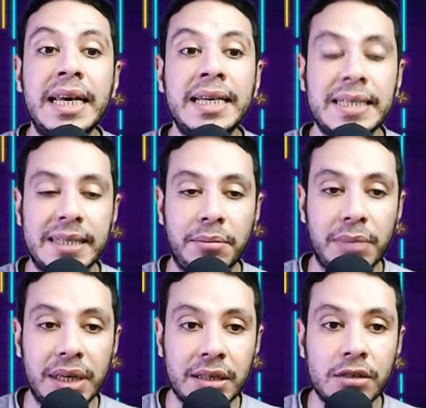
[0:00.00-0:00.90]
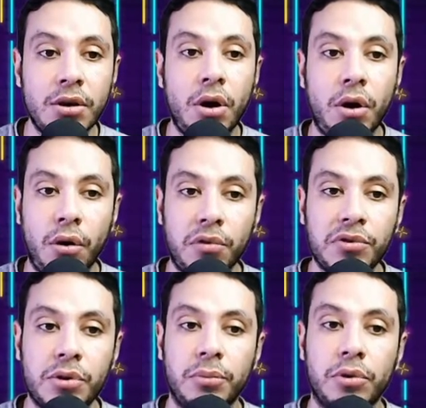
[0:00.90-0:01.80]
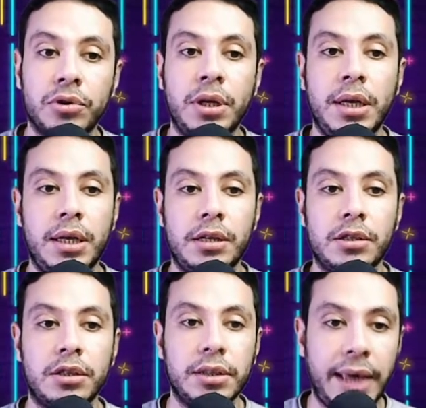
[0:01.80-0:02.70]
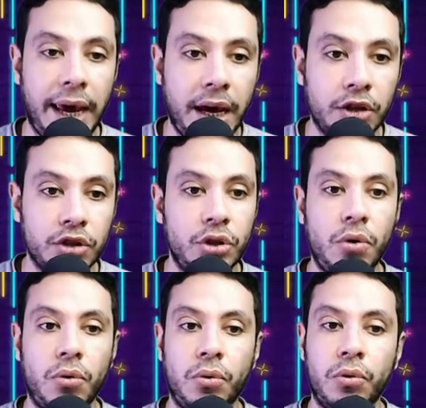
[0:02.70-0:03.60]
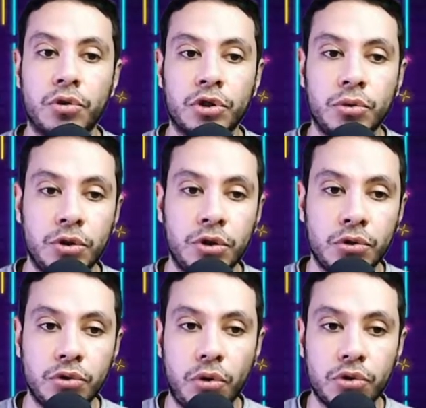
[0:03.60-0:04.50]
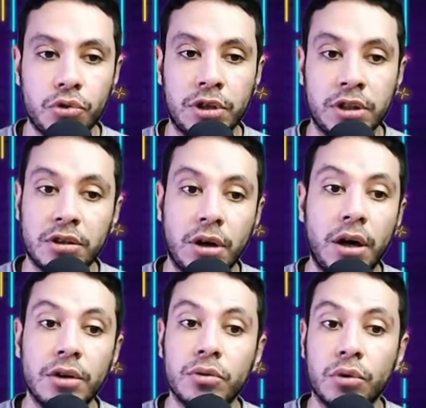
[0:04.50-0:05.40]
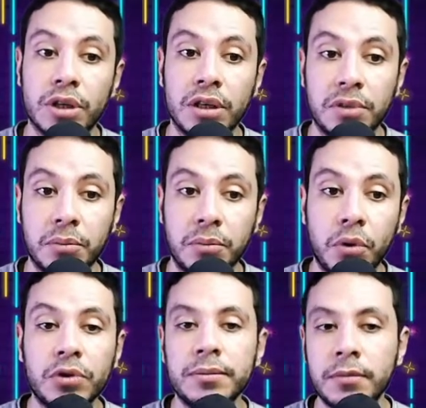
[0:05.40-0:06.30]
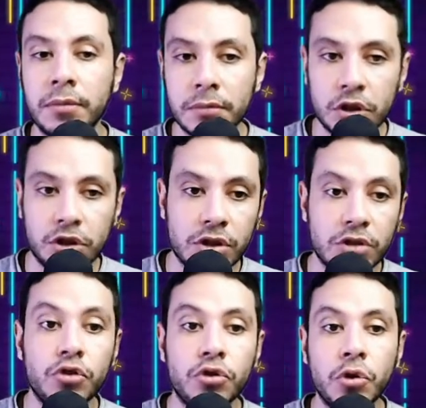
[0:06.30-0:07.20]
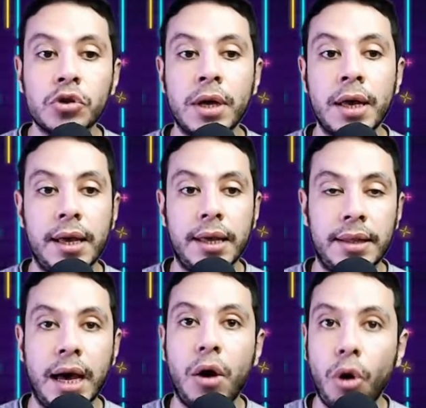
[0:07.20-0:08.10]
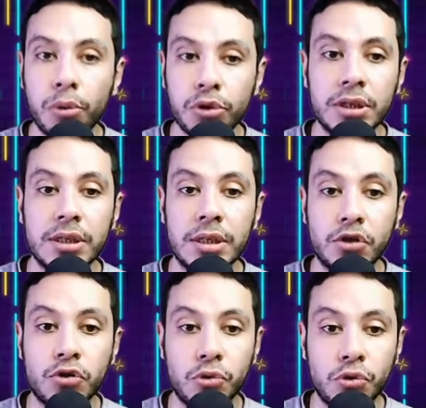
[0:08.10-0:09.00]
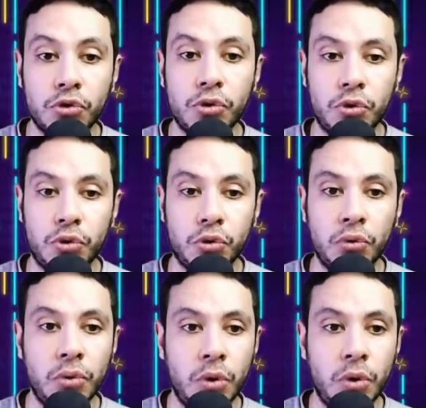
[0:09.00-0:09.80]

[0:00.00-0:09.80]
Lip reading: the means of support. Is it cash, or you'll use also credit card, or even both? Just choose the option that suits you